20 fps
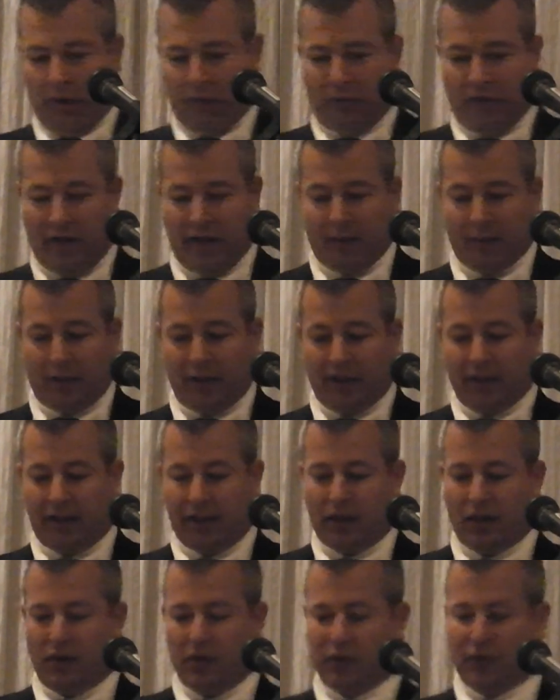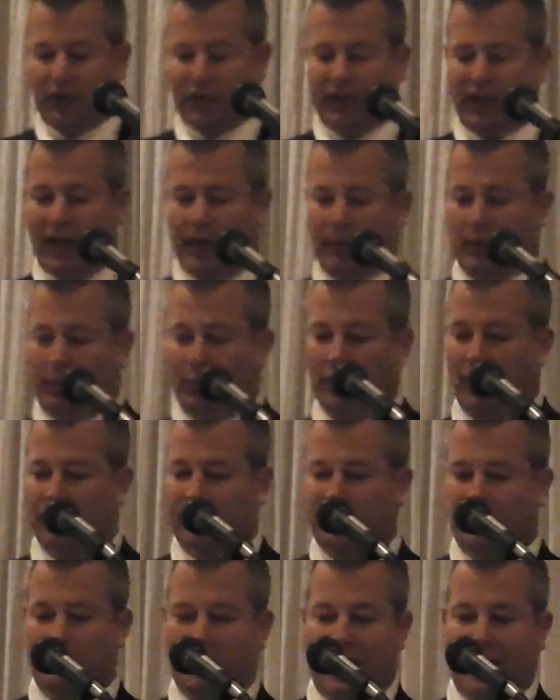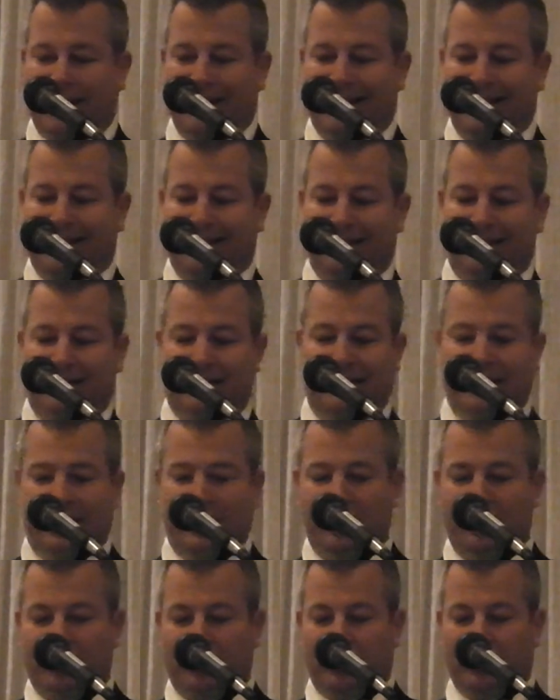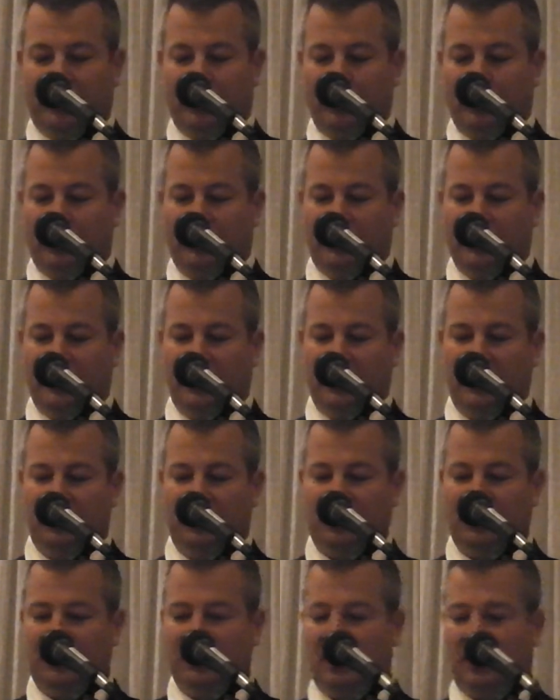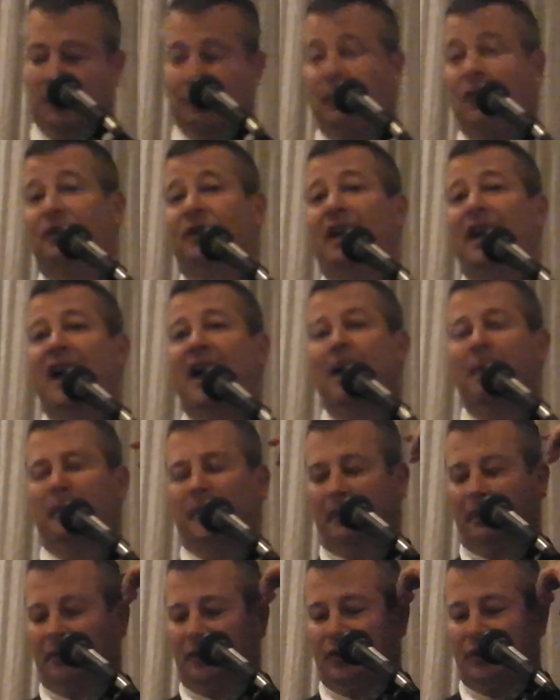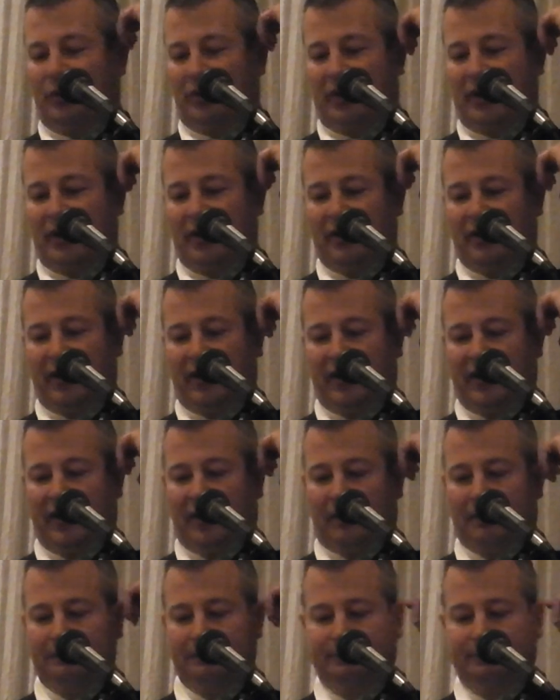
For anybody that knows the type of person Matt is, the injury to his knee is just not supposed to happen to a kid like him.